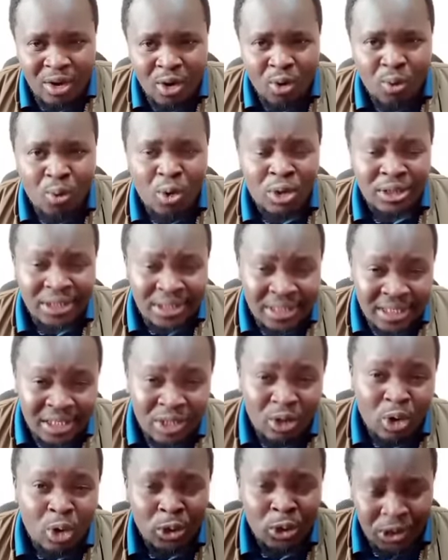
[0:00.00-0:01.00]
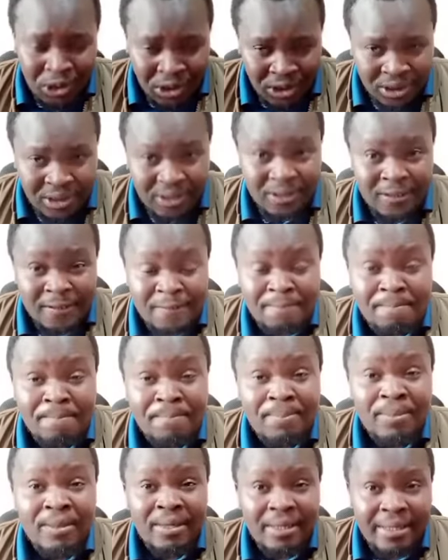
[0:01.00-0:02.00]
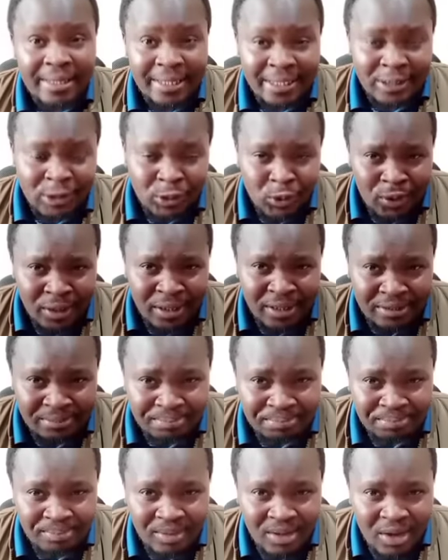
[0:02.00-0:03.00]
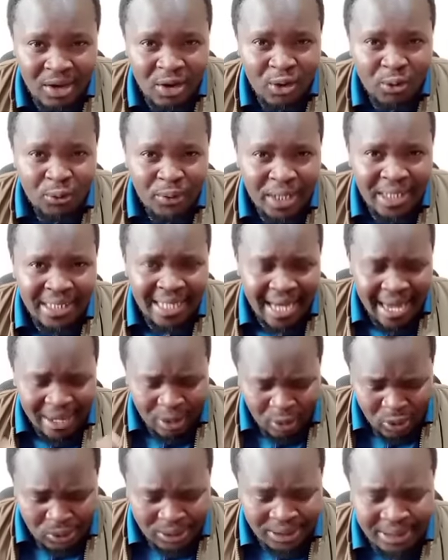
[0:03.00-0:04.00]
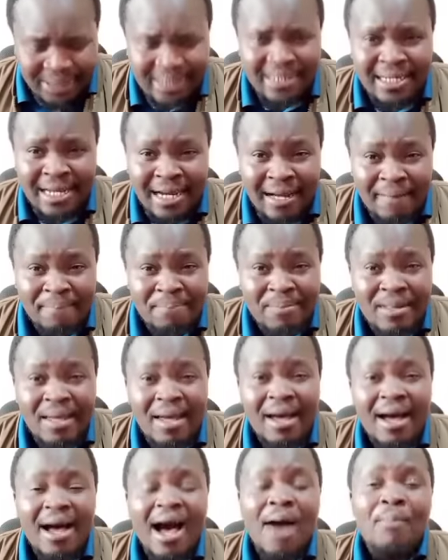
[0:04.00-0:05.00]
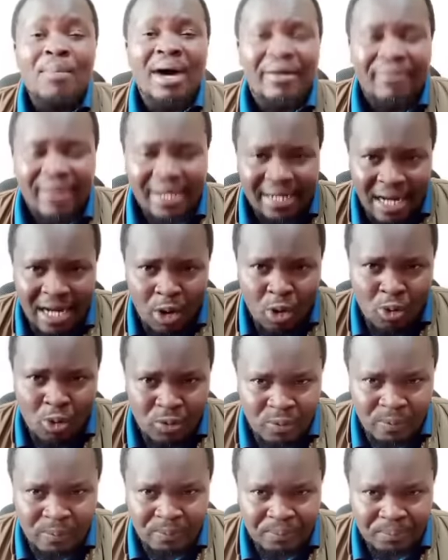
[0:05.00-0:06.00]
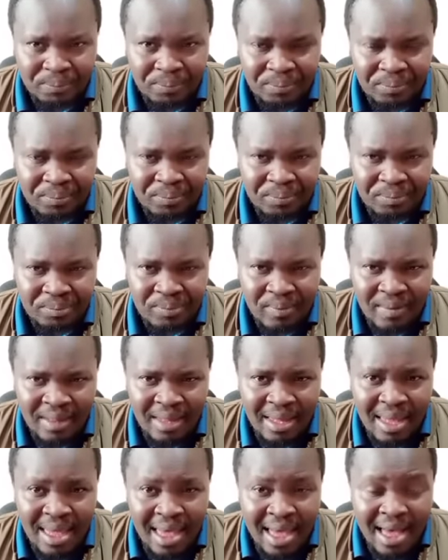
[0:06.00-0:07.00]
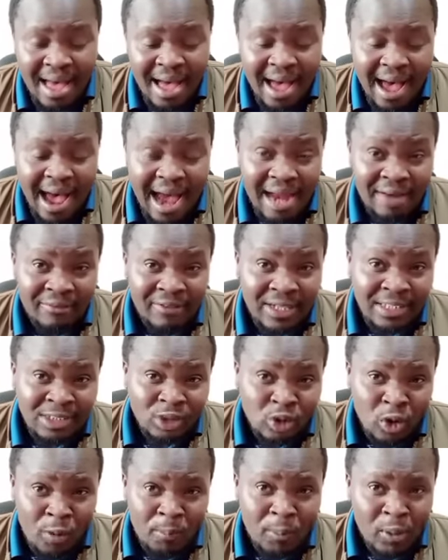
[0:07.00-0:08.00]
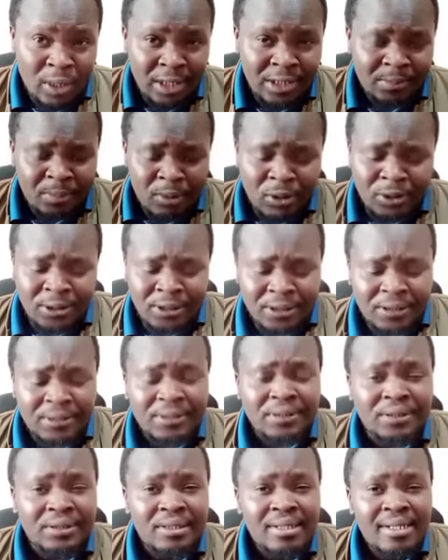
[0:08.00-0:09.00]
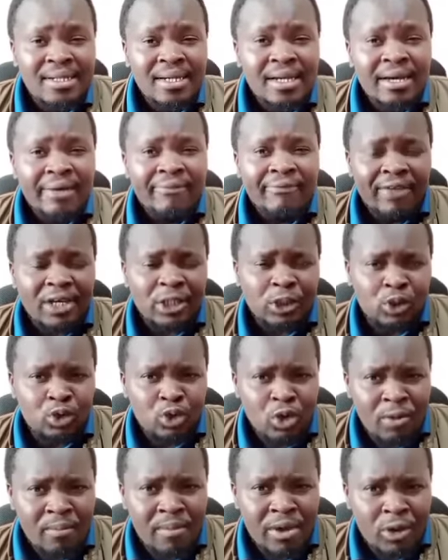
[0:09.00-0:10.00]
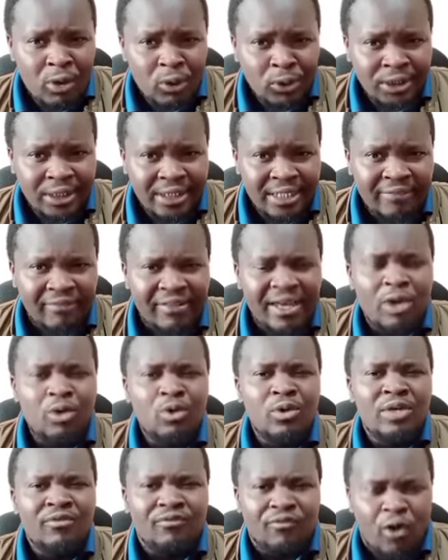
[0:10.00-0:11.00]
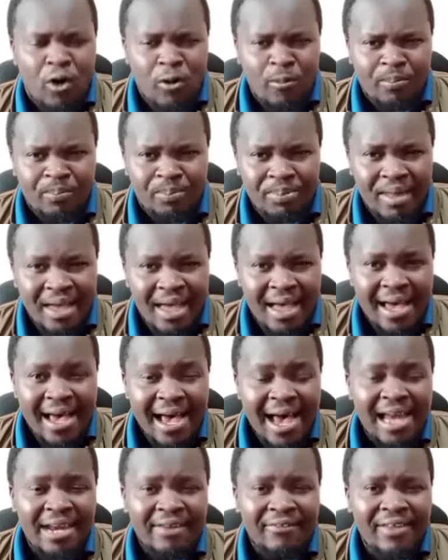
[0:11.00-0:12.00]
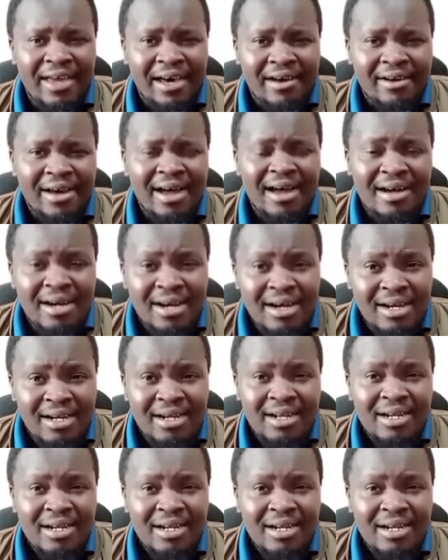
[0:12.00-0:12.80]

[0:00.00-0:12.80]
what he or she is doing, which I consider a madarao. And these top police bosses, they should not be using their uniform and their rank